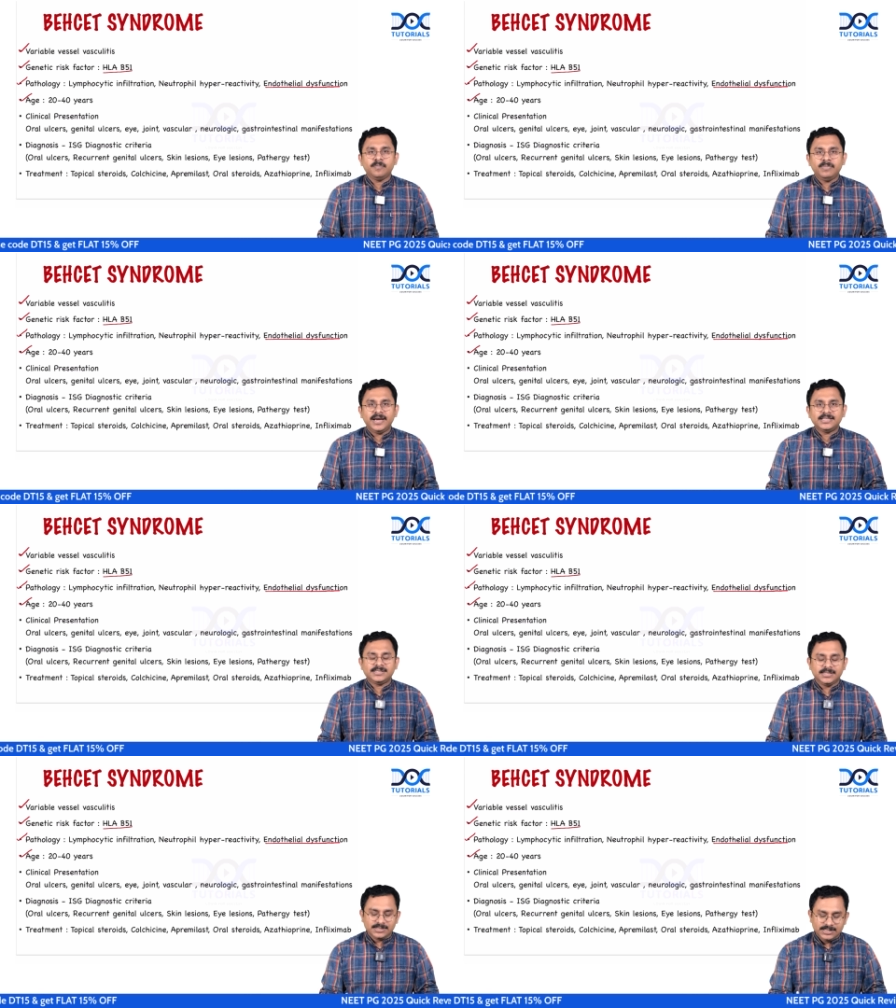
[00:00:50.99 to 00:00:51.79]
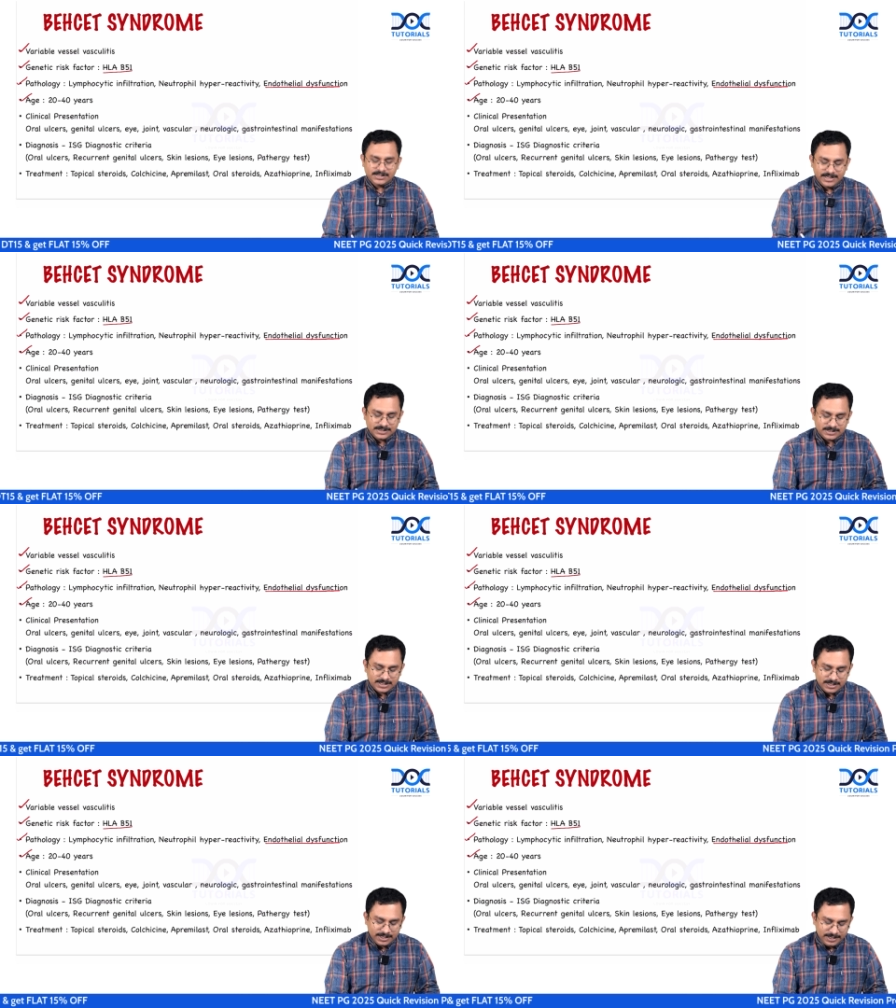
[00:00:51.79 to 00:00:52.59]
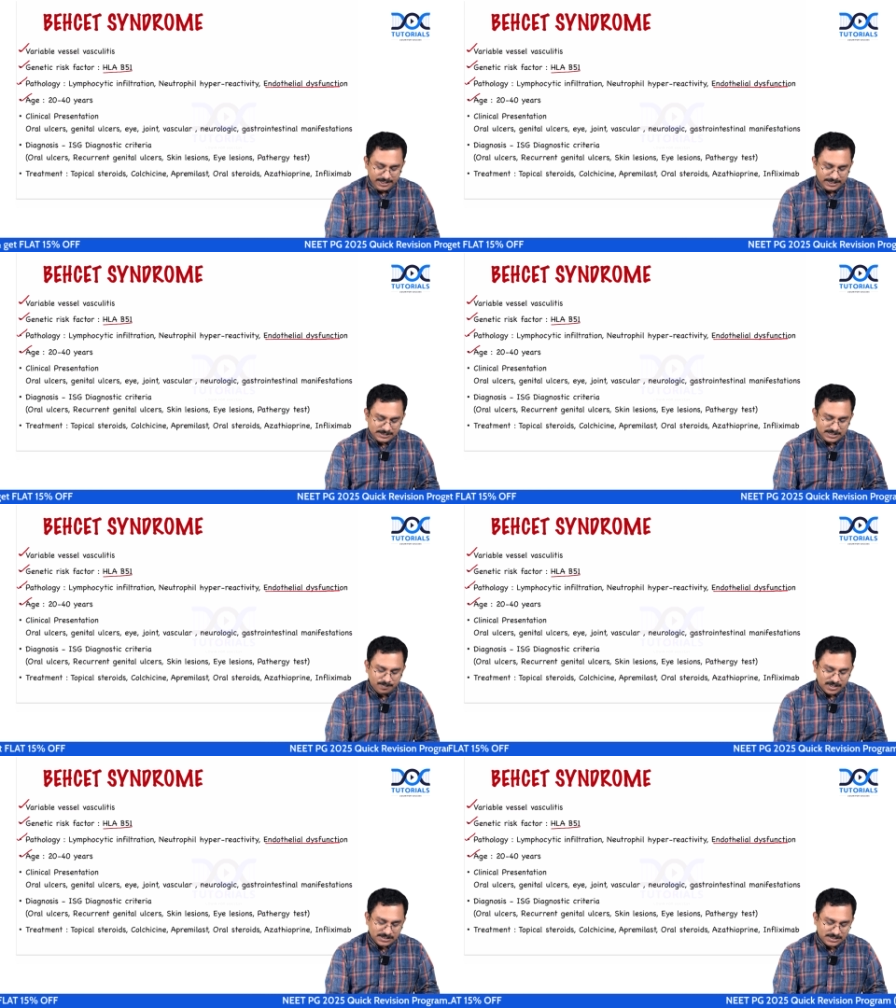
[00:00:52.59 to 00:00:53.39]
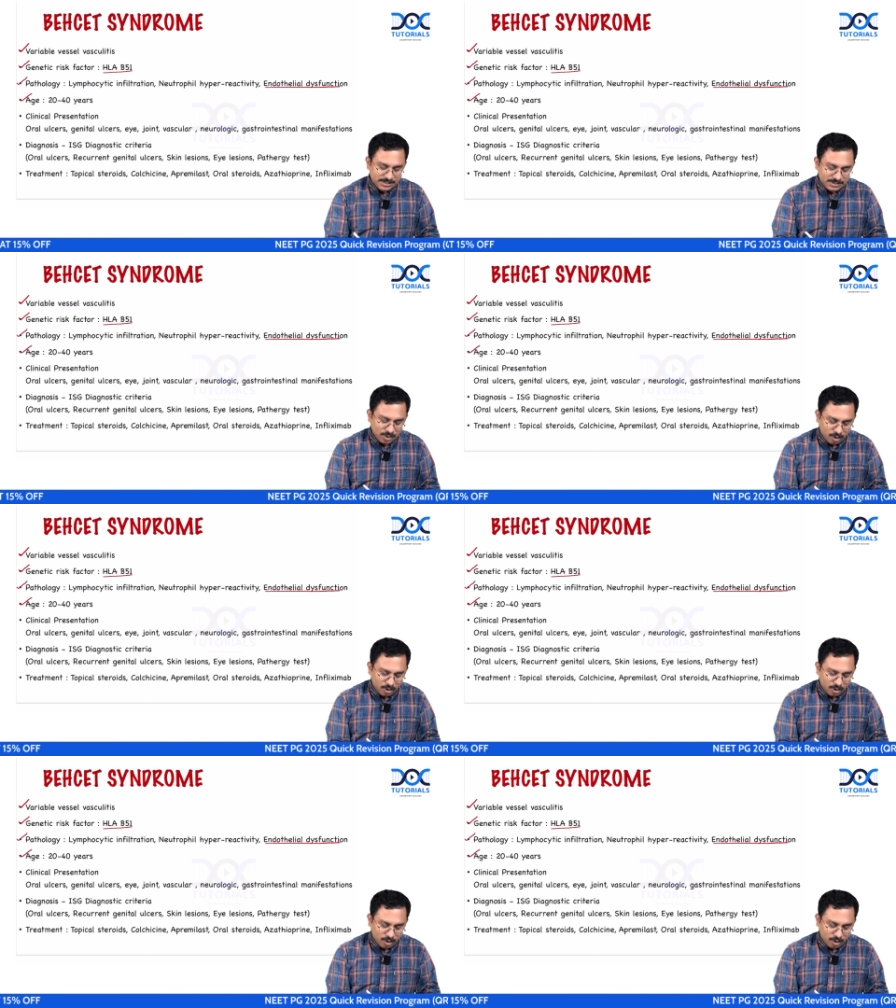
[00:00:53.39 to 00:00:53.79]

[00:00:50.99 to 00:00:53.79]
Behçet's disease is the presence